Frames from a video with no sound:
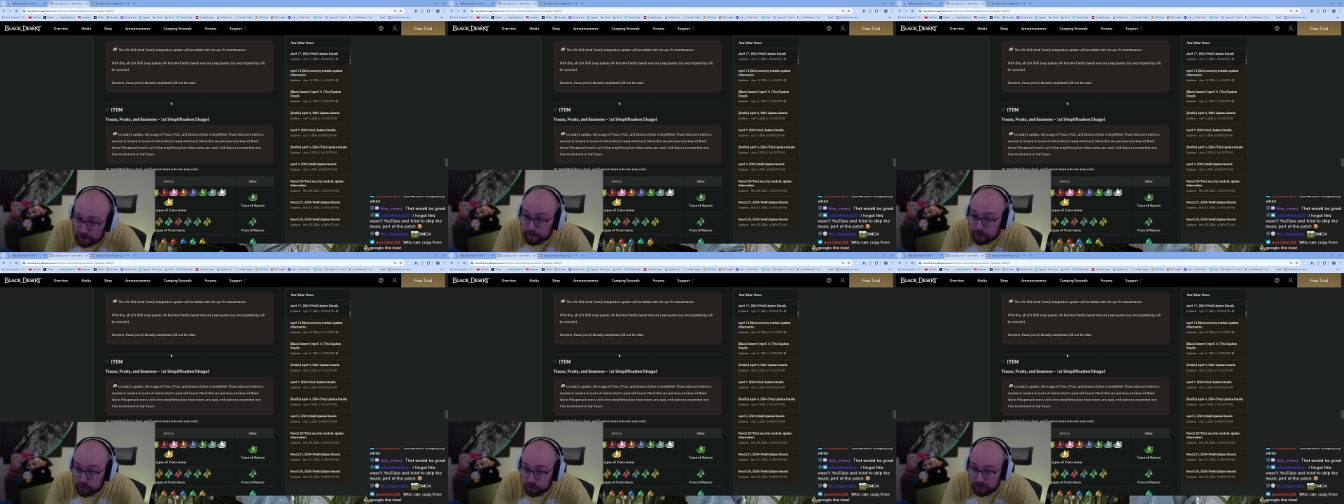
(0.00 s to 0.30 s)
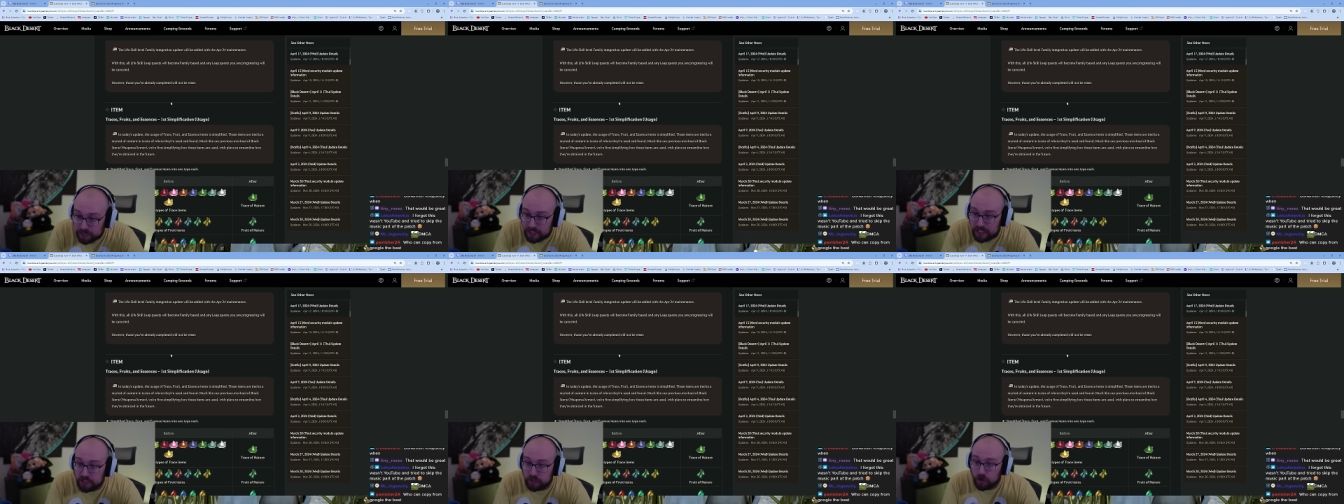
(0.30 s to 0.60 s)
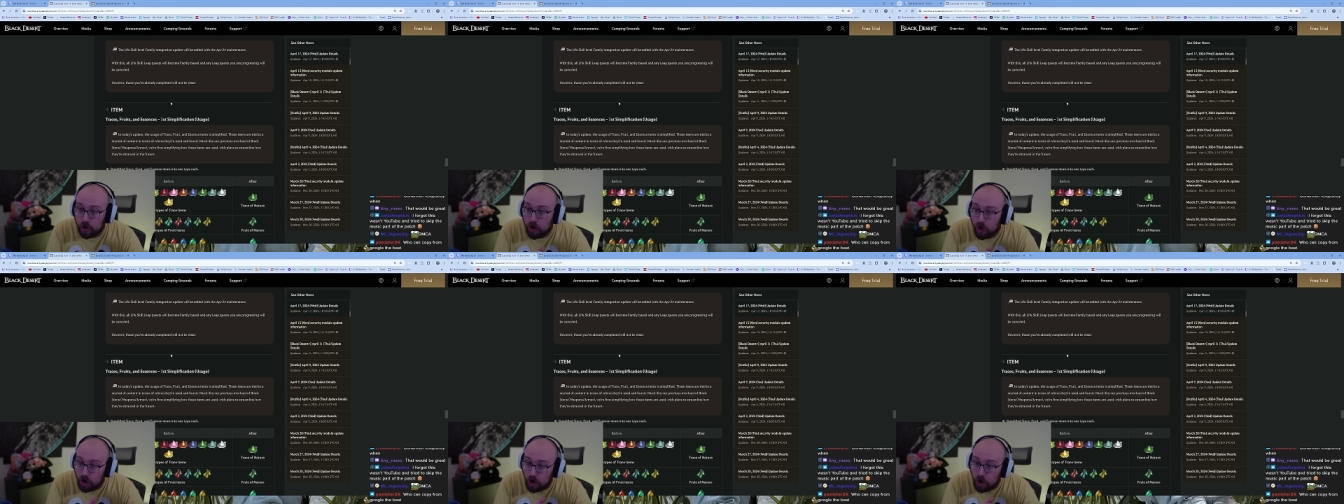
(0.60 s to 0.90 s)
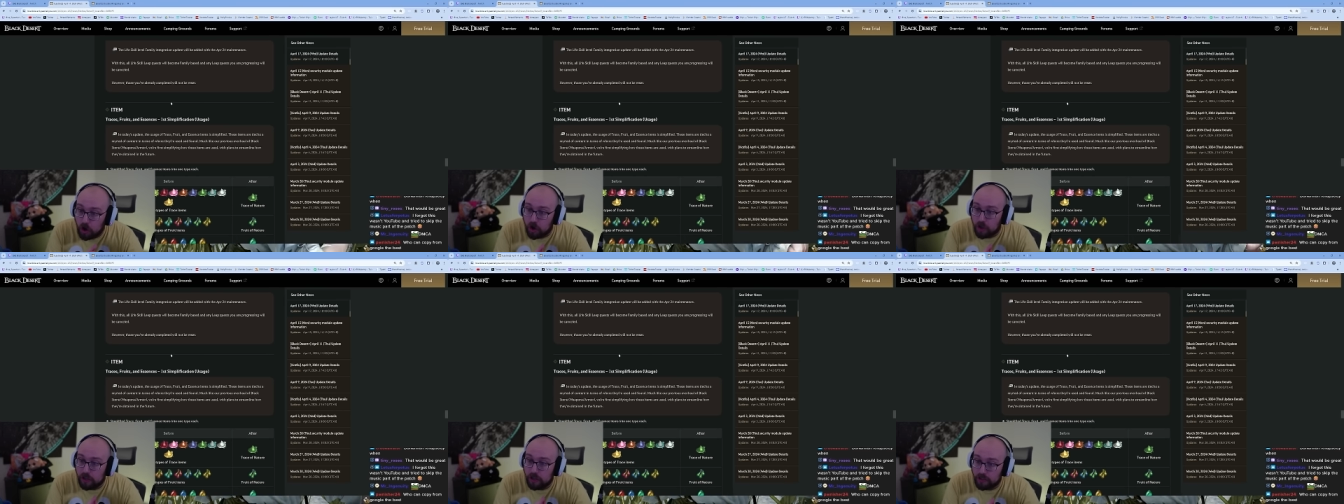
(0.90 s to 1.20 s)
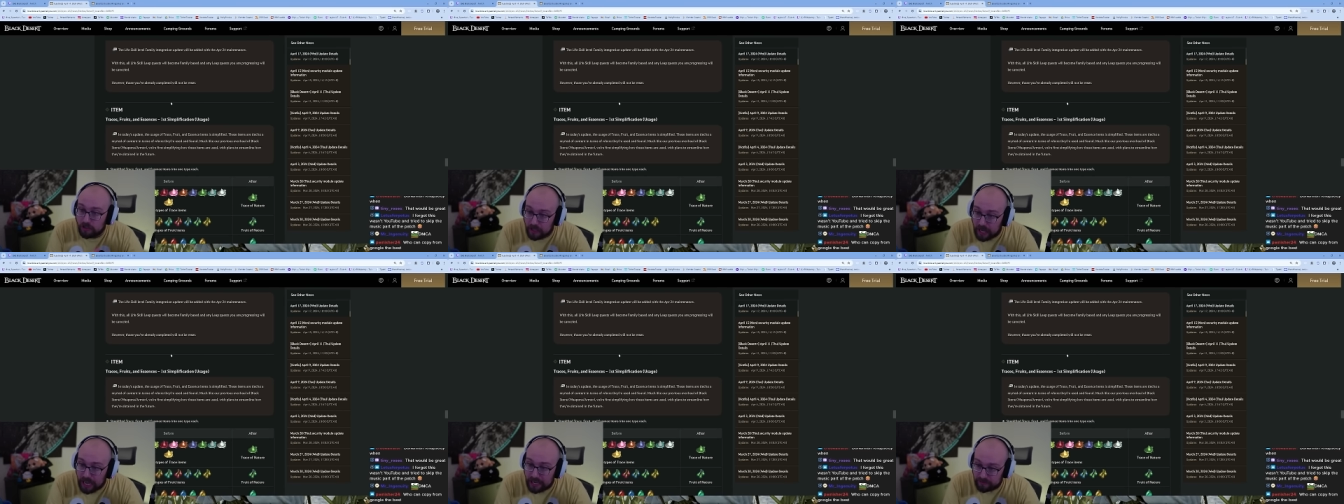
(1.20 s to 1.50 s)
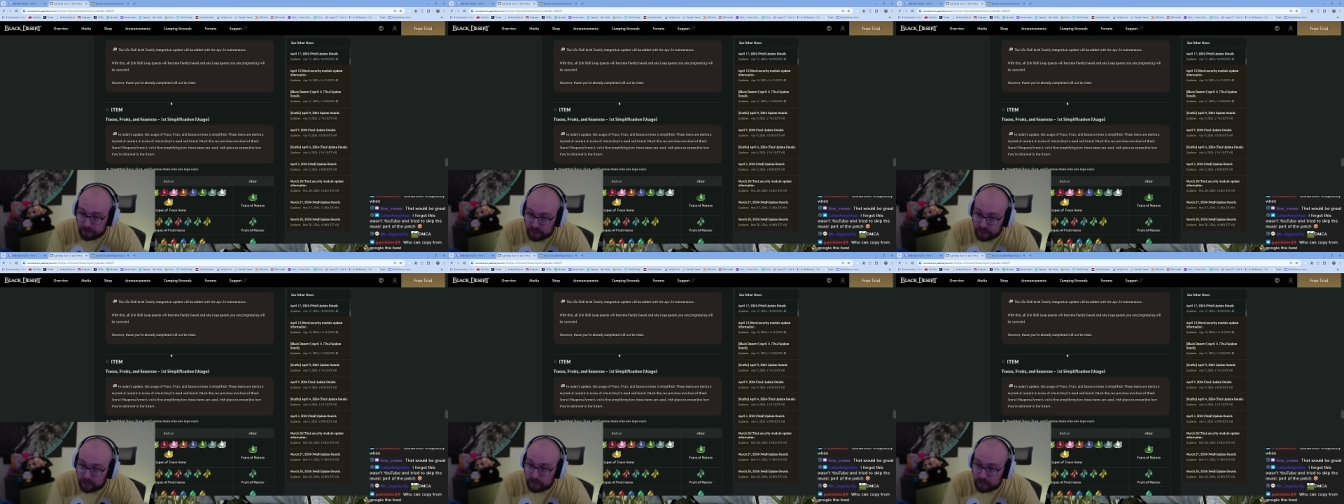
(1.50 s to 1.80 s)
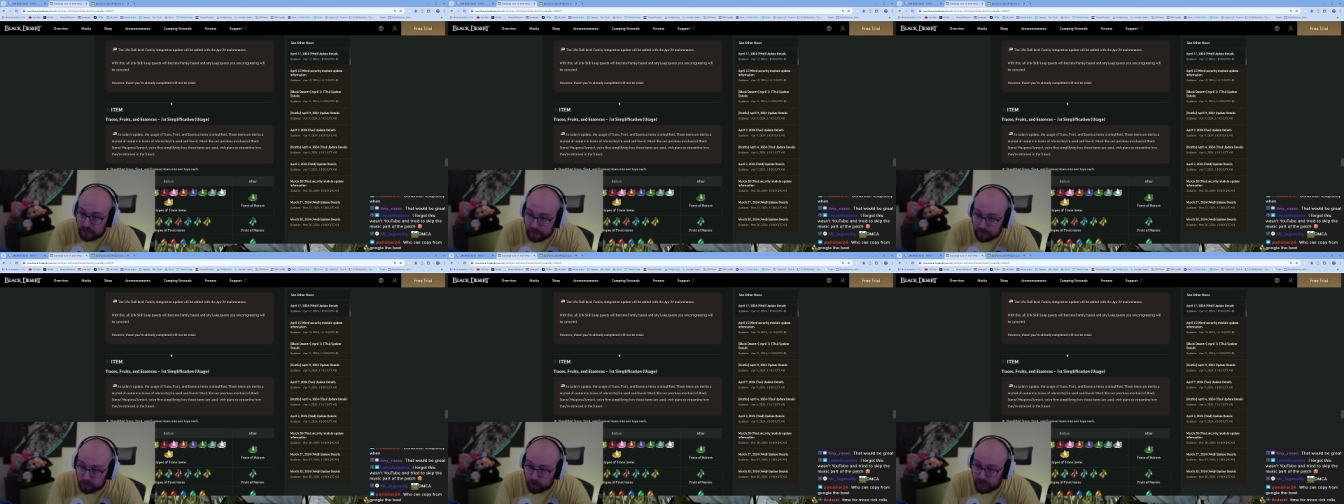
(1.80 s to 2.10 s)
With this, all life skill
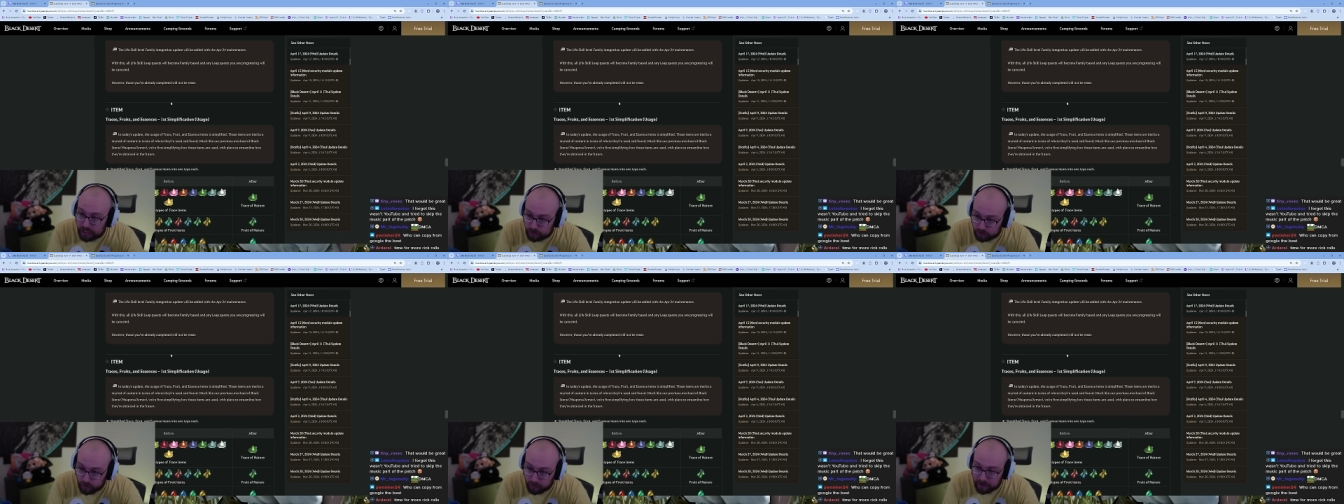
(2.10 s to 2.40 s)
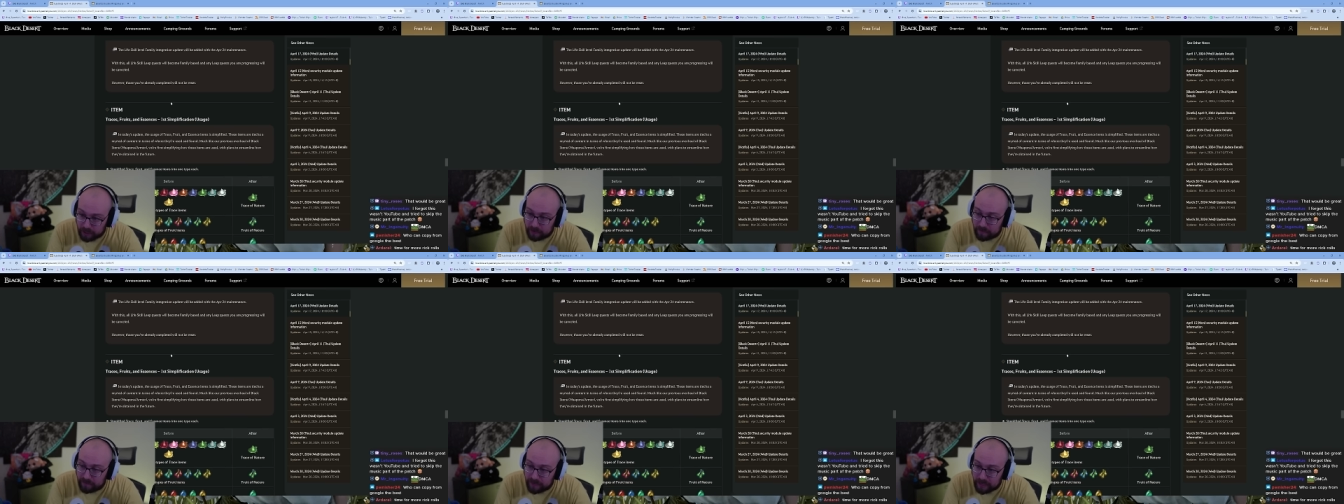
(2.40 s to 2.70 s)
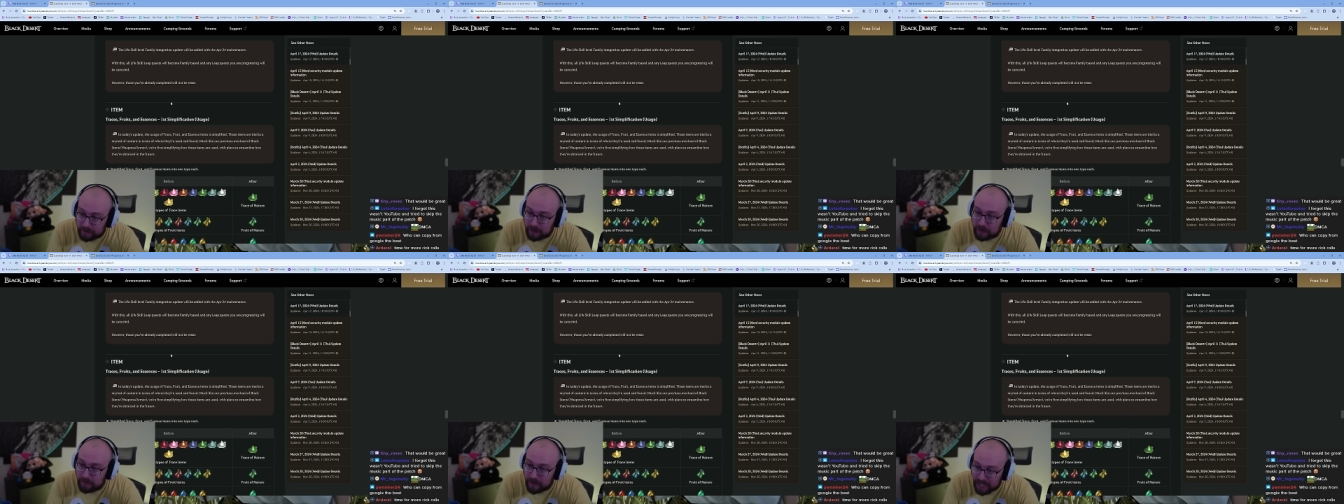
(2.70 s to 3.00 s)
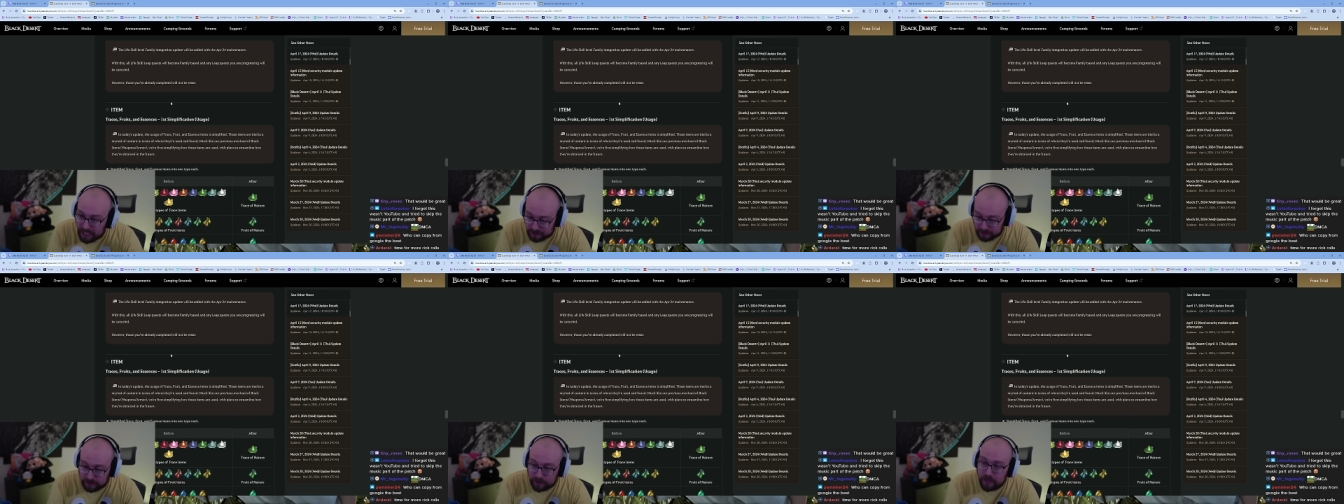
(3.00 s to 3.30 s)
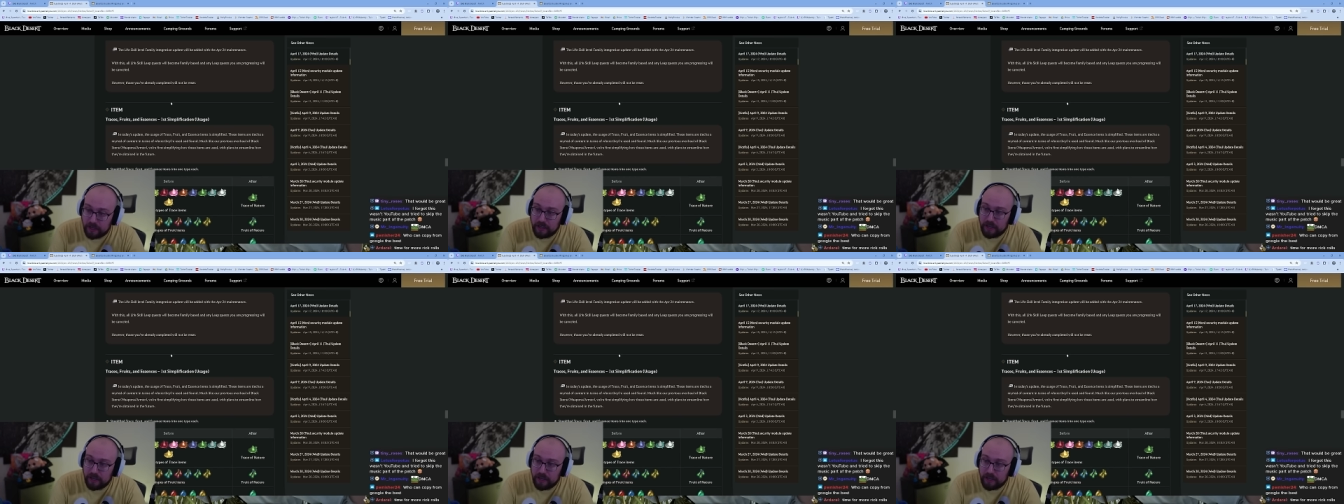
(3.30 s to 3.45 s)
leap quests will become family based,